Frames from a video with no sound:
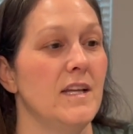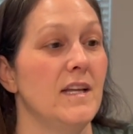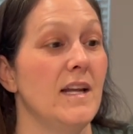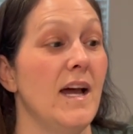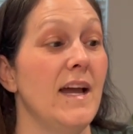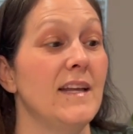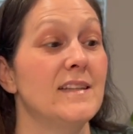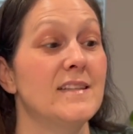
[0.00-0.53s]
And
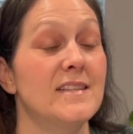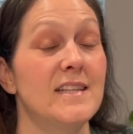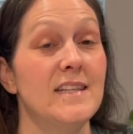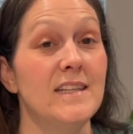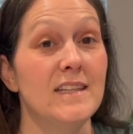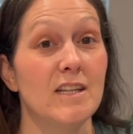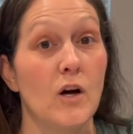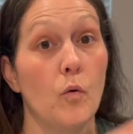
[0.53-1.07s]
I had seen
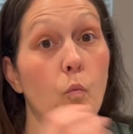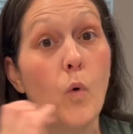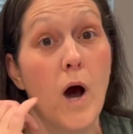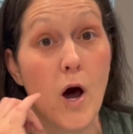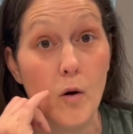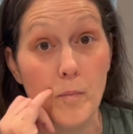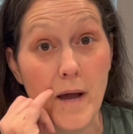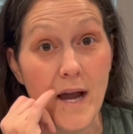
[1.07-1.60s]
it a
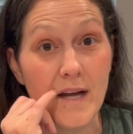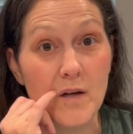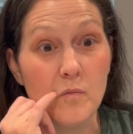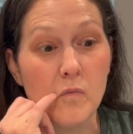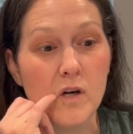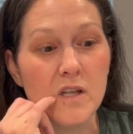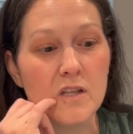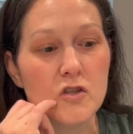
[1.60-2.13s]
while back and
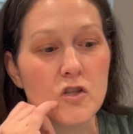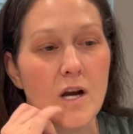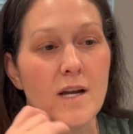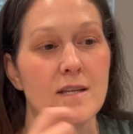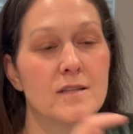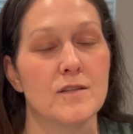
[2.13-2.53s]
wanted to try it,